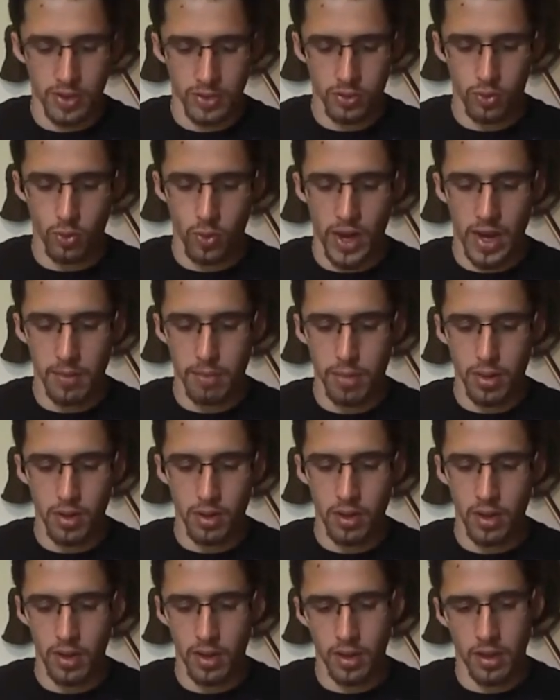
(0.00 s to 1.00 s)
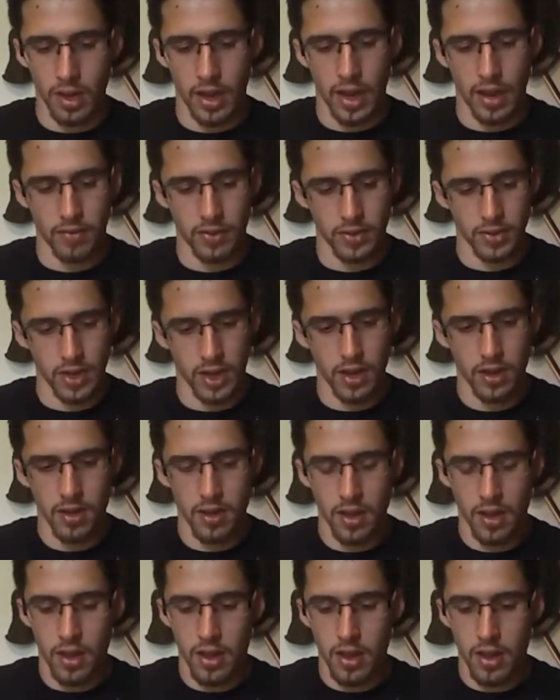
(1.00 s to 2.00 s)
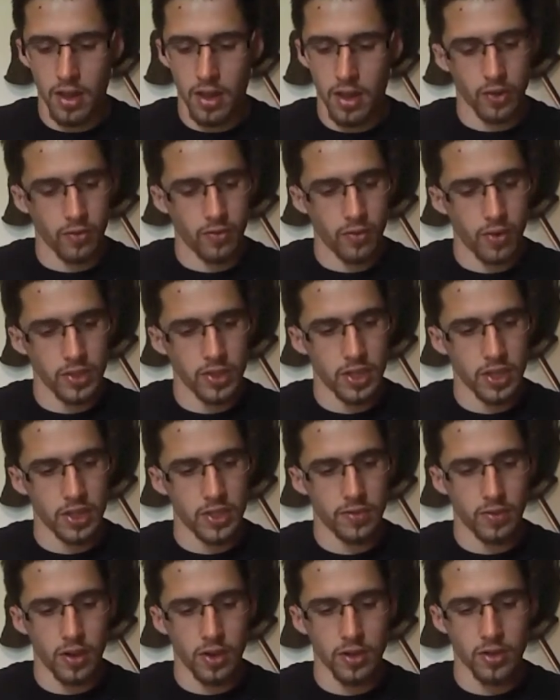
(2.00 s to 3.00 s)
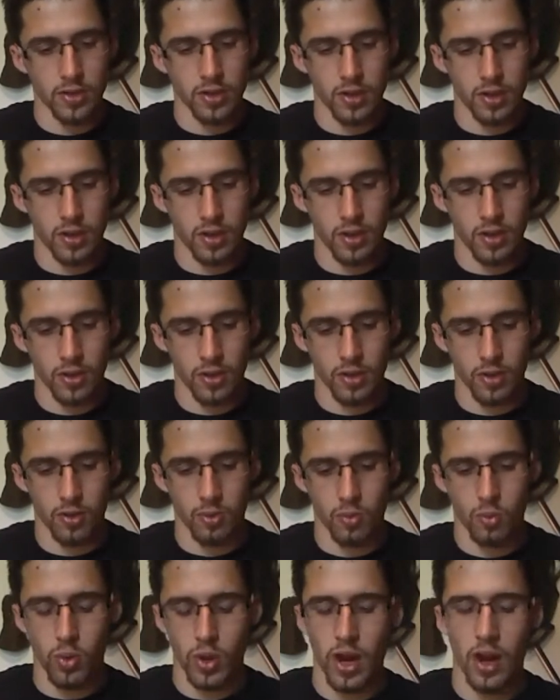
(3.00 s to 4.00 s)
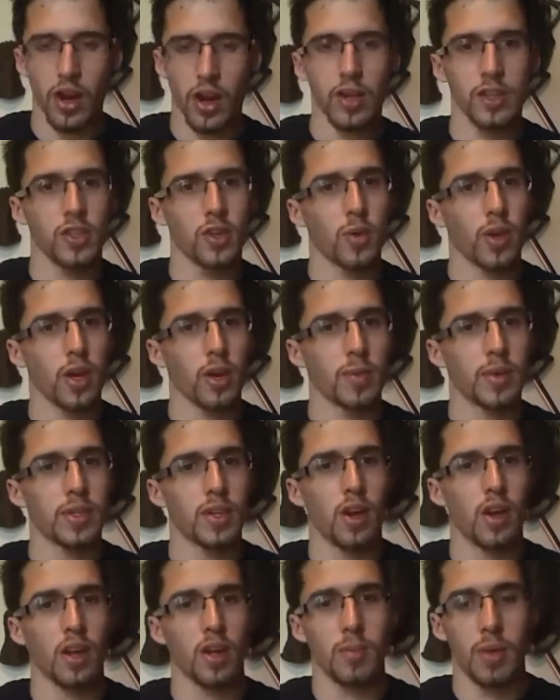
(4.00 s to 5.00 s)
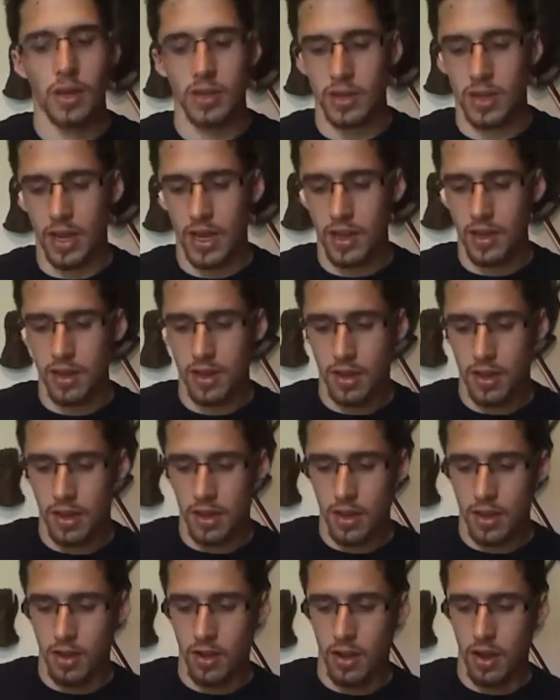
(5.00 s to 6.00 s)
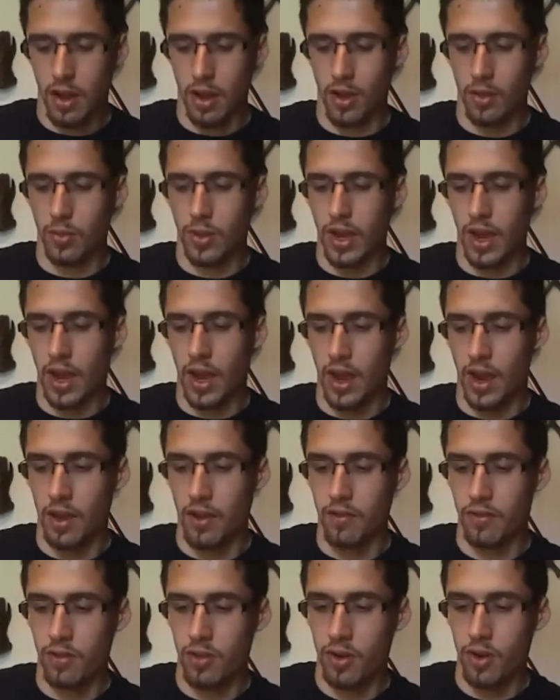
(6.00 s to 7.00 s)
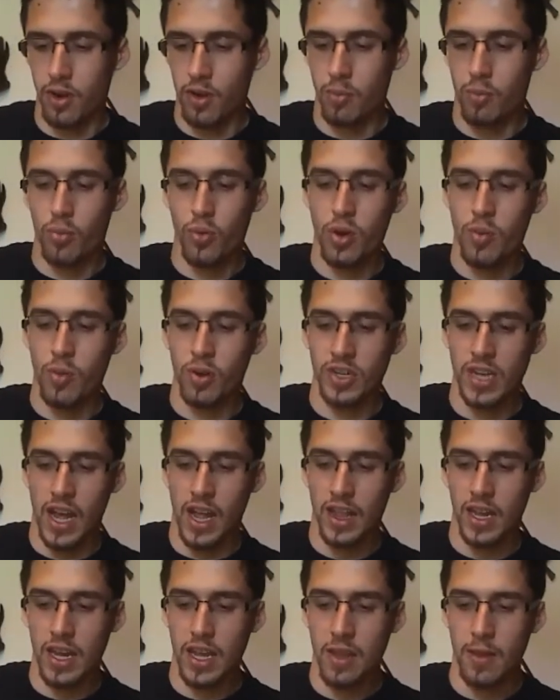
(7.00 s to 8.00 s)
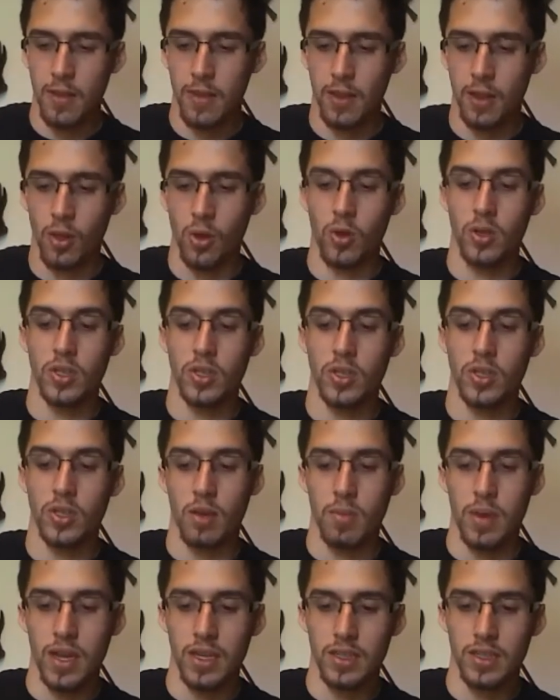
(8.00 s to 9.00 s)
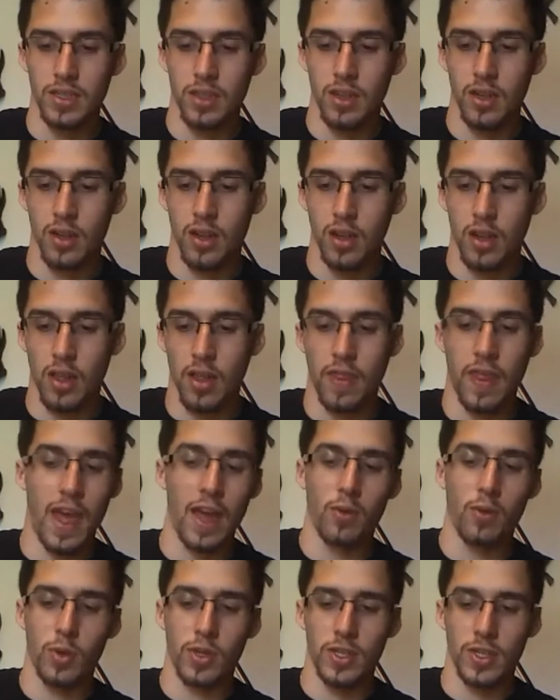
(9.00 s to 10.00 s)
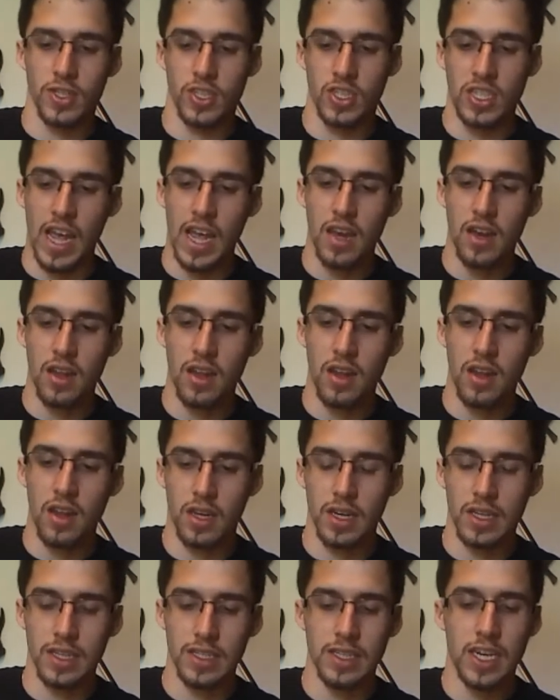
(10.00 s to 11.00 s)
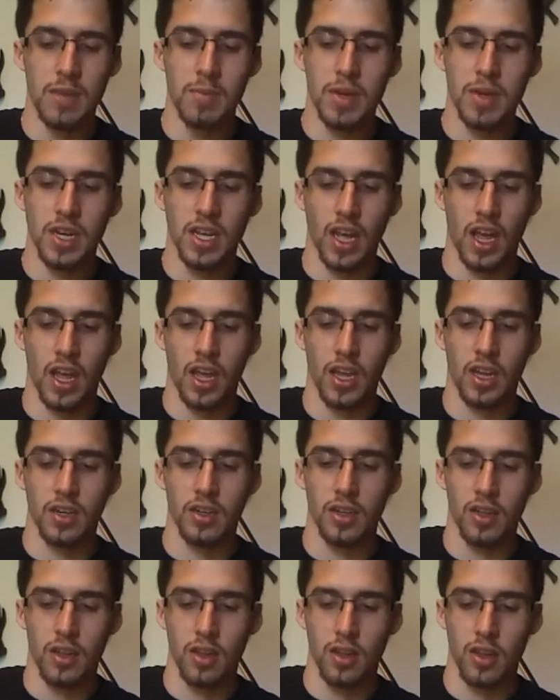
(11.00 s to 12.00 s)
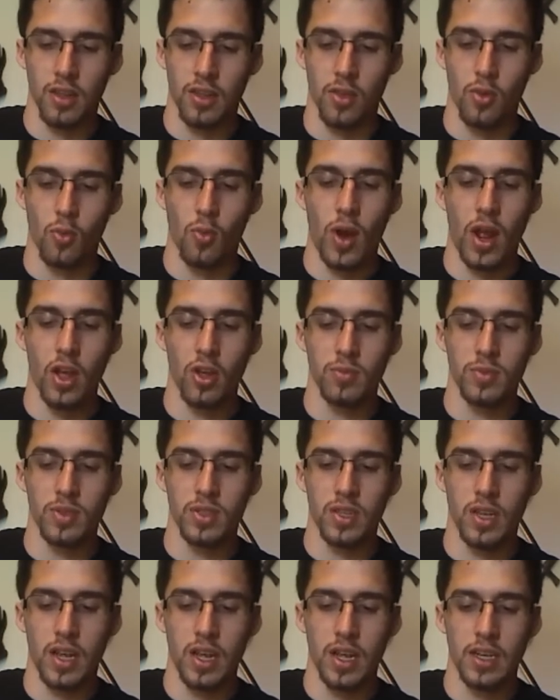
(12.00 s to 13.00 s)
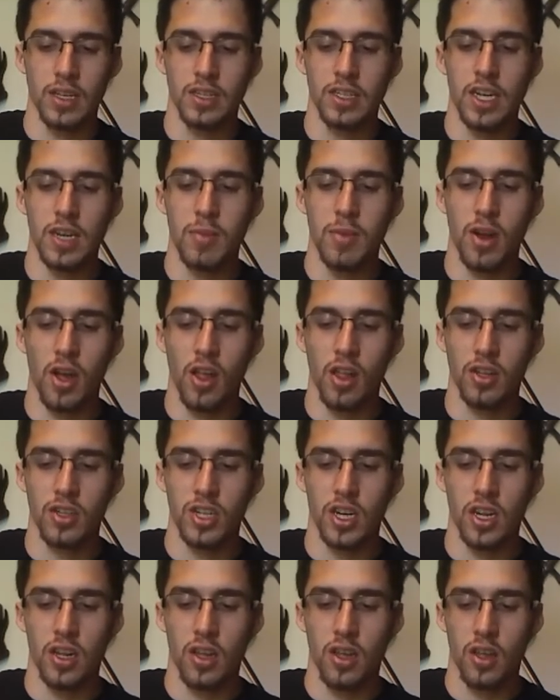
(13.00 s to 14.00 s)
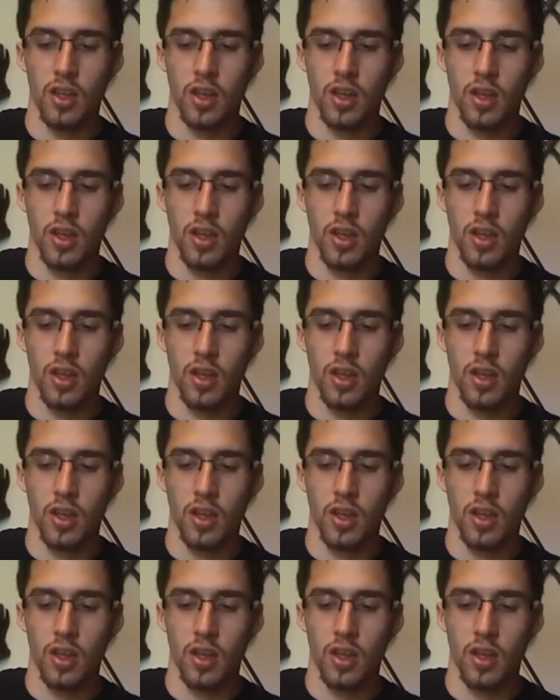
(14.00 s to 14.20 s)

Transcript: great book, I have to say. So first things first, what areas are we going to be talking about today? We have Pre-Mortality, the Lords of the Abyss, That Which is Dead, Demonkind, the Realms, Demonology,